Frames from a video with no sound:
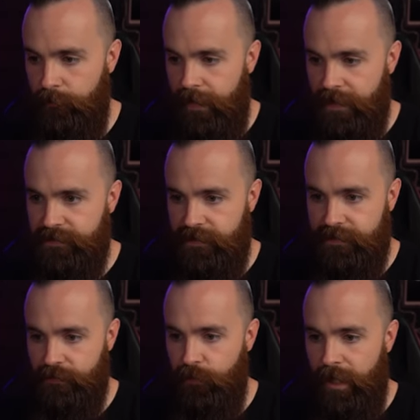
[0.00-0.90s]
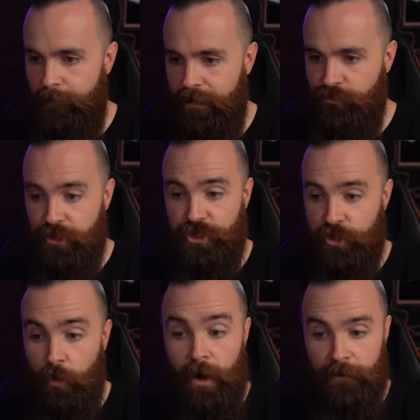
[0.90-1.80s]
Let me exit, I'll do I P address
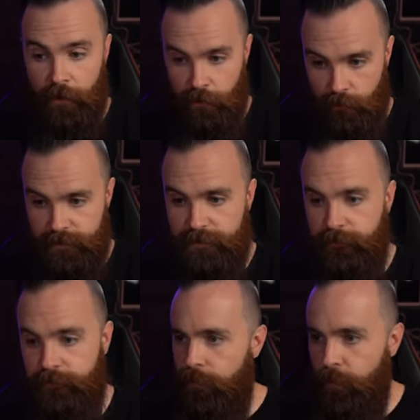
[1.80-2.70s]
show on the host.